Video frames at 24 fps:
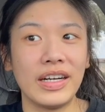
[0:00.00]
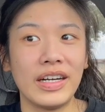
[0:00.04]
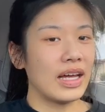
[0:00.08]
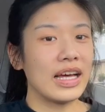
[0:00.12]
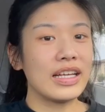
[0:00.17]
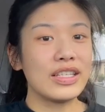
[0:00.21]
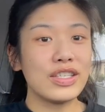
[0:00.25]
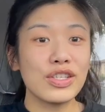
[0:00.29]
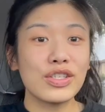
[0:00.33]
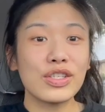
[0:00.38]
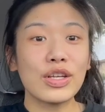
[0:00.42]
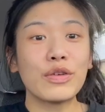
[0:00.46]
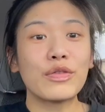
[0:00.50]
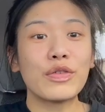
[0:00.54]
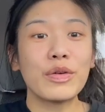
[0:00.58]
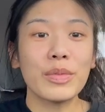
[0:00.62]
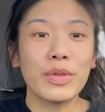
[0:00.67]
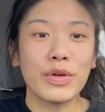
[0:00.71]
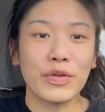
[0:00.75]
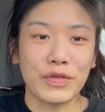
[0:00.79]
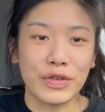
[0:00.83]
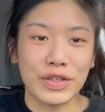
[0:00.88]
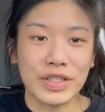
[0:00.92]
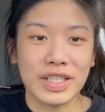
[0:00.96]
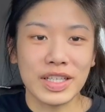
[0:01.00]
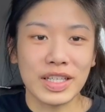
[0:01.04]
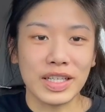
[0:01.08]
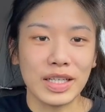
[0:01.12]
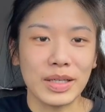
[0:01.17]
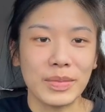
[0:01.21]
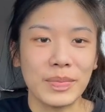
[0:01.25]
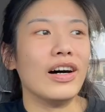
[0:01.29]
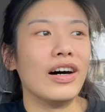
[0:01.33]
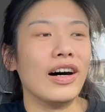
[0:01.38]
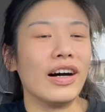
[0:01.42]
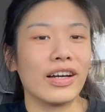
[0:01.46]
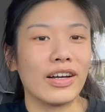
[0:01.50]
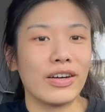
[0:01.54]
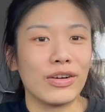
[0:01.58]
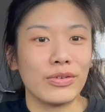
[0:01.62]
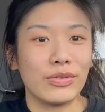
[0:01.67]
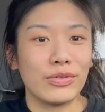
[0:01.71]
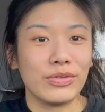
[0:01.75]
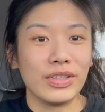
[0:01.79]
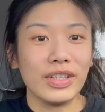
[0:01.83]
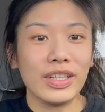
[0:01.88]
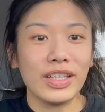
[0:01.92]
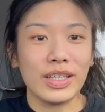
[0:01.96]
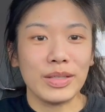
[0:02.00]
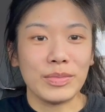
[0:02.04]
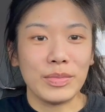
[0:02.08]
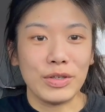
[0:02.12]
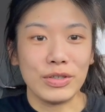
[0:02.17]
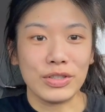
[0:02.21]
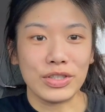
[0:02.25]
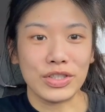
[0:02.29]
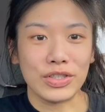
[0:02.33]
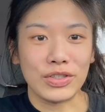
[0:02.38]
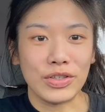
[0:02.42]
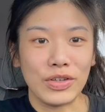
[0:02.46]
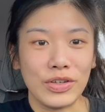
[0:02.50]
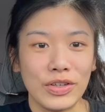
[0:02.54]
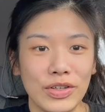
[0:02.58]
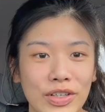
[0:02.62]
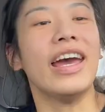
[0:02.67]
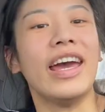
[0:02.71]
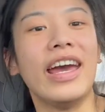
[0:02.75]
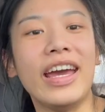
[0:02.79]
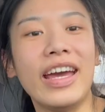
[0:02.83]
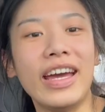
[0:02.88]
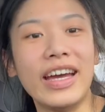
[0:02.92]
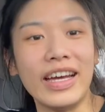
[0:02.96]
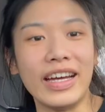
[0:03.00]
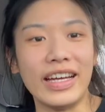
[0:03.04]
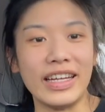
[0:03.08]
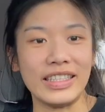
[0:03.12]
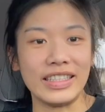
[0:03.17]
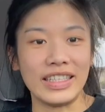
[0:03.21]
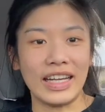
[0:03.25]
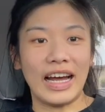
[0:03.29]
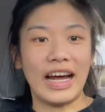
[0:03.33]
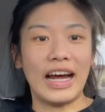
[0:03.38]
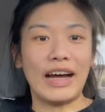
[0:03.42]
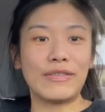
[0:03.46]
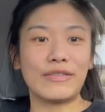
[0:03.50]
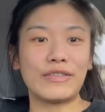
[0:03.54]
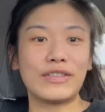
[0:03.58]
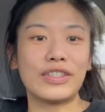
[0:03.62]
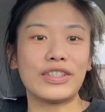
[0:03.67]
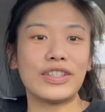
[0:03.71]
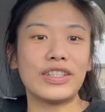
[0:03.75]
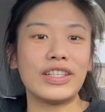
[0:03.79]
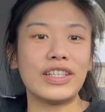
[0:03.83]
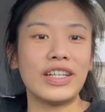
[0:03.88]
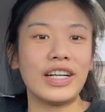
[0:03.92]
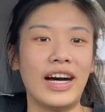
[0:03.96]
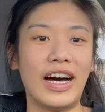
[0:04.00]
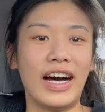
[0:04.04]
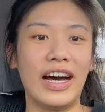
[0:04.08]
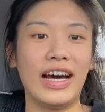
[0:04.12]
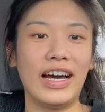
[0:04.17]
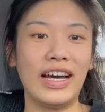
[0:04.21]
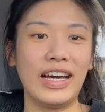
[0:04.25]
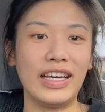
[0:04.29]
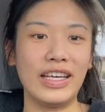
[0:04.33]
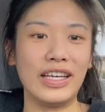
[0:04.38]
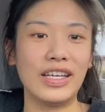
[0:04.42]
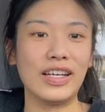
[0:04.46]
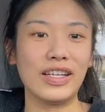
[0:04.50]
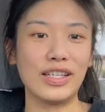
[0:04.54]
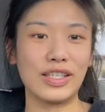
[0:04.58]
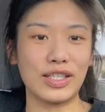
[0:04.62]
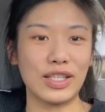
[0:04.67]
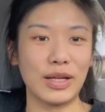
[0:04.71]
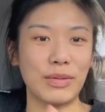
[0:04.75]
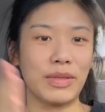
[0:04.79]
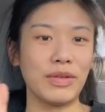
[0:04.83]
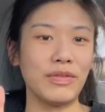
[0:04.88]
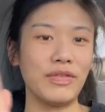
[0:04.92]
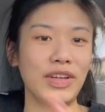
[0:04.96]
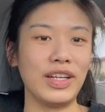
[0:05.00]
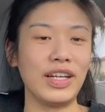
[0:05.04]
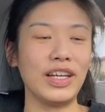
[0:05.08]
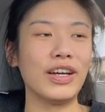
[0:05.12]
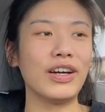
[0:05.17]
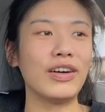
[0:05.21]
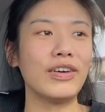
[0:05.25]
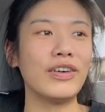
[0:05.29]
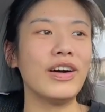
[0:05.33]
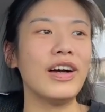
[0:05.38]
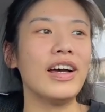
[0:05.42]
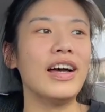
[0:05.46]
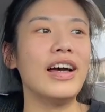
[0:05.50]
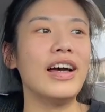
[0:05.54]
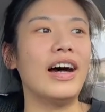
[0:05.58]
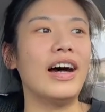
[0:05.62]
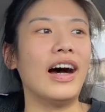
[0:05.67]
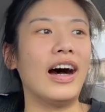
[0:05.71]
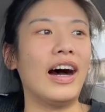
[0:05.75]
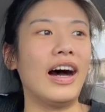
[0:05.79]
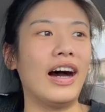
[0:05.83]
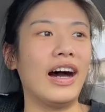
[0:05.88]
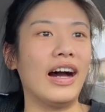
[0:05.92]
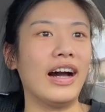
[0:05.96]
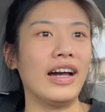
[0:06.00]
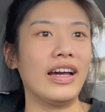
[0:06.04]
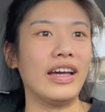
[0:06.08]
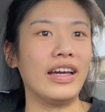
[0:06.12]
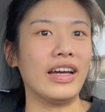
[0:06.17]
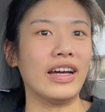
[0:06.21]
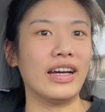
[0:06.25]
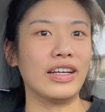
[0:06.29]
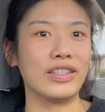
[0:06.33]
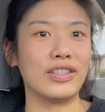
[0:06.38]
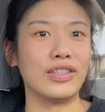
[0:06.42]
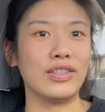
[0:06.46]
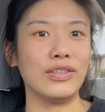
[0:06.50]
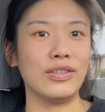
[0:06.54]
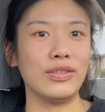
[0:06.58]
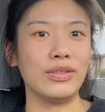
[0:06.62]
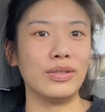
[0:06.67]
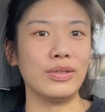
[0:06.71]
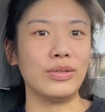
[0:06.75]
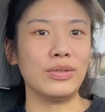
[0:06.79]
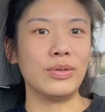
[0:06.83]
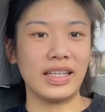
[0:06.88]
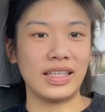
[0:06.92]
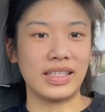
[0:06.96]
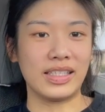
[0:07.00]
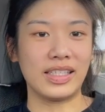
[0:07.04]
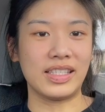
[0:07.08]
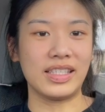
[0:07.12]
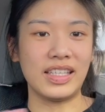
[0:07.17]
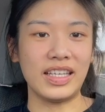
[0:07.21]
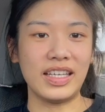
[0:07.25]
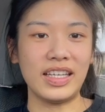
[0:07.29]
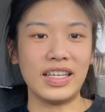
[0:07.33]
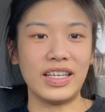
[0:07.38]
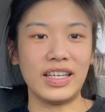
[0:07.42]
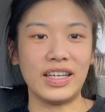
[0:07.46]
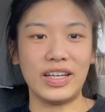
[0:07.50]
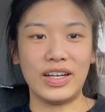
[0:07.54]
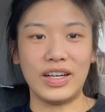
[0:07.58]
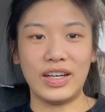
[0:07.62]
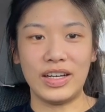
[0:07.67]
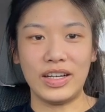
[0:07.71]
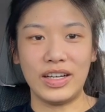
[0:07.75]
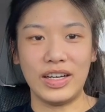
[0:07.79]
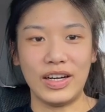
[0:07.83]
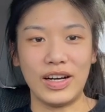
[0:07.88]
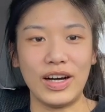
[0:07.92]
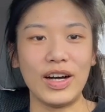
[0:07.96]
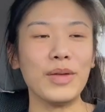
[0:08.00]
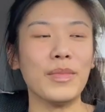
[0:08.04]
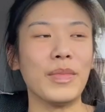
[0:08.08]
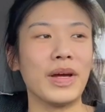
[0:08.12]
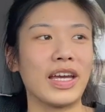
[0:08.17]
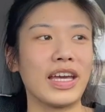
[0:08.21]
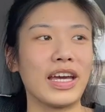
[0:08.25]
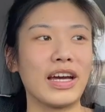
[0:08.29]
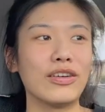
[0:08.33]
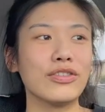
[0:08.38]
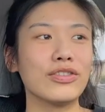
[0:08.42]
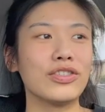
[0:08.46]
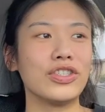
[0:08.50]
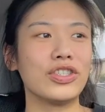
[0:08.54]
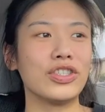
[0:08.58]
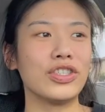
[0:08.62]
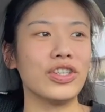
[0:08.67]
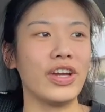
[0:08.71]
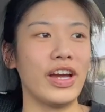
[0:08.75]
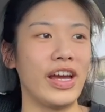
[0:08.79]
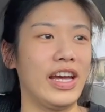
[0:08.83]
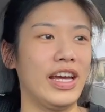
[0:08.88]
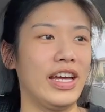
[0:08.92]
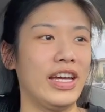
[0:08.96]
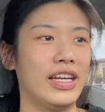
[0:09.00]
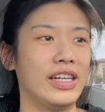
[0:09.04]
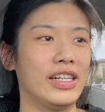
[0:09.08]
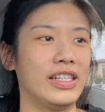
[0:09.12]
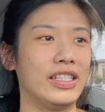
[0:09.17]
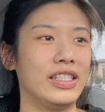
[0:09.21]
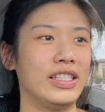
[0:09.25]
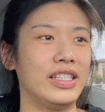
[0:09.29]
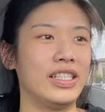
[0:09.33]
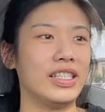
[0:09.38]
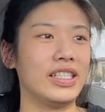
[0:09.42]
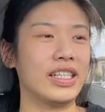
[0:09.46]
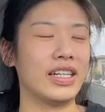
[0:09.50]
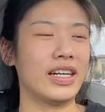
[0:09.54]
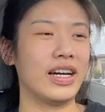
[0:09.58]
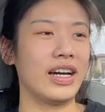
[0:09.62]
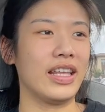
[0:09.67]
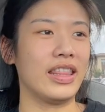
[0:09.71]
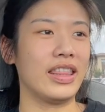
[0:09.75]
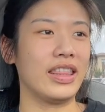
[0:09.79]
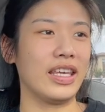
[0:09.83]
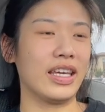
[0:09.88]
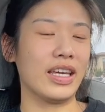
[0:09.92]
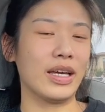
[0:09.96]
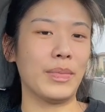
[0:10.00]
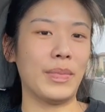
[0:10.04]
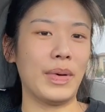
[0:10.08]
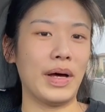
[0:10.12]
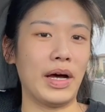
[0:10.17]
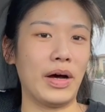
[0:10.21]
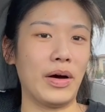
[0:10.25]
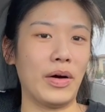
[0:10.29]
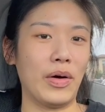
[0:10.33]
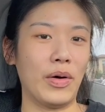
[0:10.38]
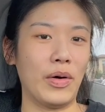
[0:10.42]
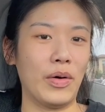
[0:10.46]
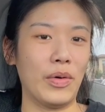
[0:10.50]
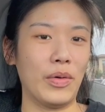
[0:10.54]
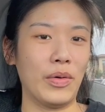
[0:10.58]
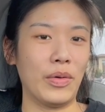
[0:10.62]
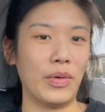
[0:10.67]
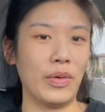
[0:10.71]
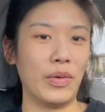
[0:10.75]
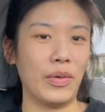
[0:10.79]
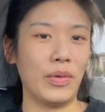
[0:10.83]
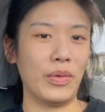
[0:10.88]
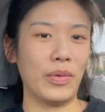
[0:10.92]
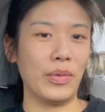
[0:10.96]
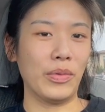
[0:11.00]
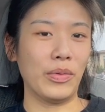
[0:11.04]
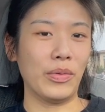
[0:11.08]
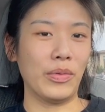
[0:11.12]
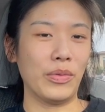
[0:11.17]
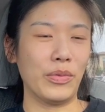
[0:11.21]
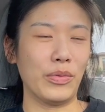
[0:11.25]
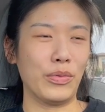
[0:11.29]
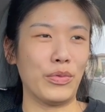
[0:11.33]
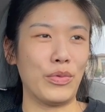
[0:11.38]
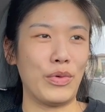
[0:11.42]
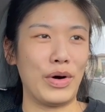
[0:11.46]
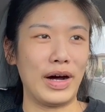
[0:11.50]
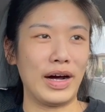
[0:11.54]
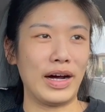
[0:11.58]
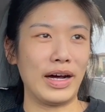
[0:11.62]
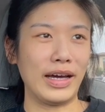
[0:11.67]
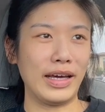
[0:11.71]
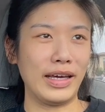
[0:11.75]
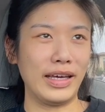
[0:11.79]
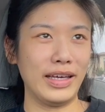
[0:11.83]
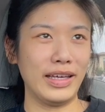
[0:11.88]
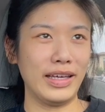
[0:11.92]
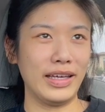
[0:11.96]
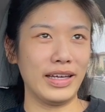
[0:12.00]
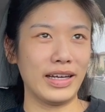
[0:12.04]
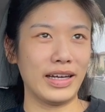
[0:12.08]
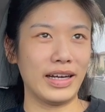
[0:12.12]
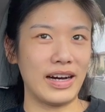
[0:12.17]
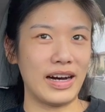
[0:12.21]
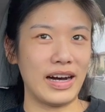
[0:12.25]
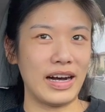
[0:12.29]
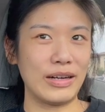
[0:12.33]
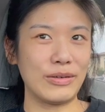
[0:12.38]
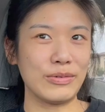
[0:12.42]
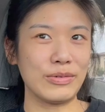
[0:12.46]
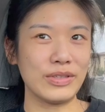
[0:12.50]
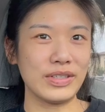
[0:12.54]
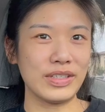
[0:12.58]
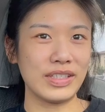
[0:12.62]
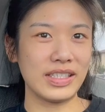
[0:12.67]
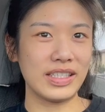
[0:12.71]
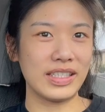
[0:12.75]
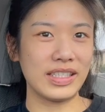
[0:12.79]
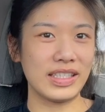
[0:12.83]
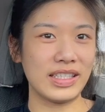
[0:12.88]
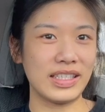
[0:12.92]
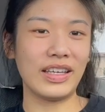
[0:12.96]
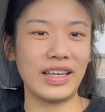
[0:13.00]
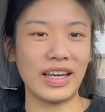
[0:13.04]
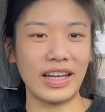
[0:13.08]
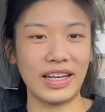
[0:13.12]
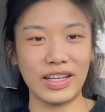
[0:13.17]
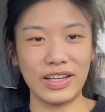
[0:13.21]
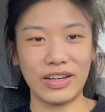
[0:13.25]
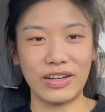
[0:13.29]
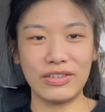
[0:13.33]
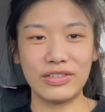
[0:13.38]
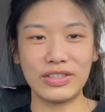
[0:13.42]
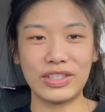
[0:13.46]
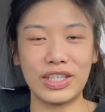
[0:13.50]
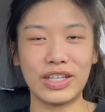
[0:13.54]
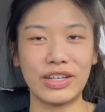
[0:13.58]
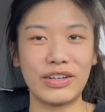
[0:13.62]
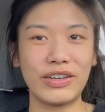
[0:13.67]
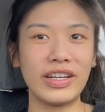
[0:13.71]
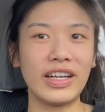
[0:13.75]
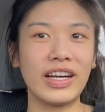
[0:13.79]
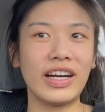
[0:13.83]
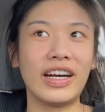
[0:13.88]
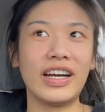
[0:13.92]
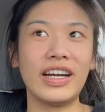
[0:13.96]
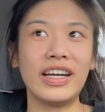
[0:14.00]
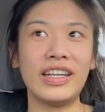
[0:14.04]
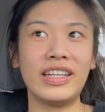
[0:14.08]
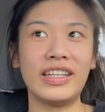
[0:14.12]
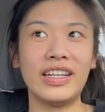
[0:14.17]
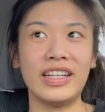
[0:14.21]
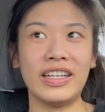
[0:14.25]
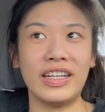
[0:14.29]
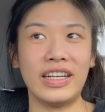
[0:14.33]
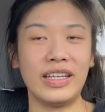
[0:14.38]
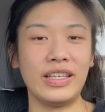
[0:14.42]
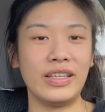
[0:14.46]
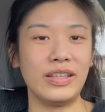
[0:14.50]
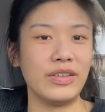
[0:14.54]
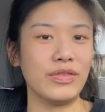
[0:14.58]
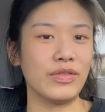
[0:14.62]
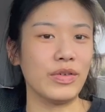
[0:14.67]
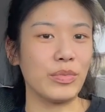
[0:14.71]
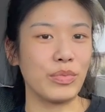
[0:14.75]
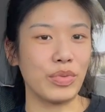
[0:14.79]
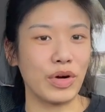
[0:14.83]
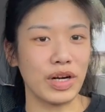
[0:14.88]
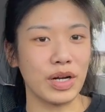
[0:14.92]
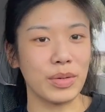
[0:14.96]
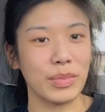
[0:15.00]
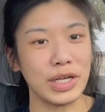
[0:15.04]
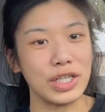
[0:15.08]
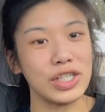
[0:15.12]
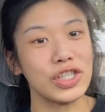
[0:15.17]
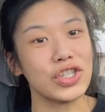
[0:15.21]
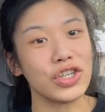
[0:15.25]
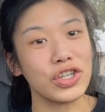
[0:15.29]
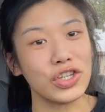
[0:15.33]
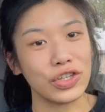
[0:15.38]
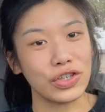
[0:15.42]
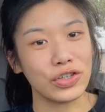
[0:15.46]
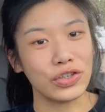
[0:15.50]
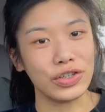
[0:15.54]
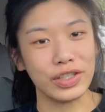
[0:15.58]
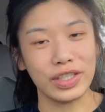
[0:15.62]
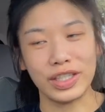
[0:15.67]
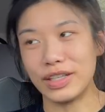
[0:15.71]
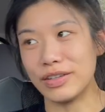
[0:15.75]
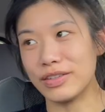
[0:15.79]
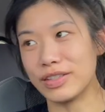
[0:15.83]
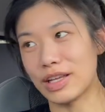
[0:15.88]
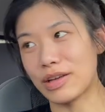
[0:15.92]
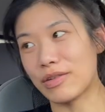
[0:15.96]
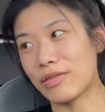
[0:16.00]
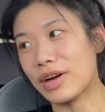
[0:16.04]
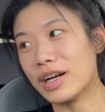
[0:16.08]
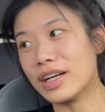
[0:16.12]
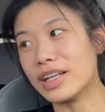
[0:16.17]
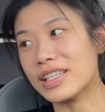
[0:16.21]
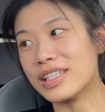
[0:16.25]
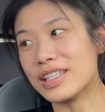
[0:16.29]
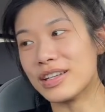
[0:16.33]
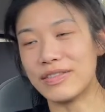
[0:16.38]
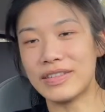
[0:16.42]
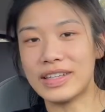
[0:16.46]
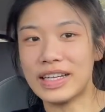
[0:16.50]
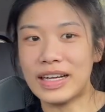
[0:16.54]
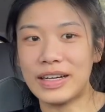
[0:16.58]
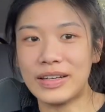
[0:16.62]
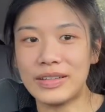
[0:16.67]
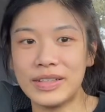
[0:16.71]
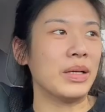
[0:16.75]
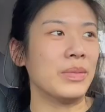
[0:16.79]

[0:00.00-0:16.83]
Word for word: As you saw from the first clip, I got really emotional, and after I stopped the video, I had to sit on my couch and think about why I was getting all teary-eyed, and I even brought out my journal and I was like writing stuff down.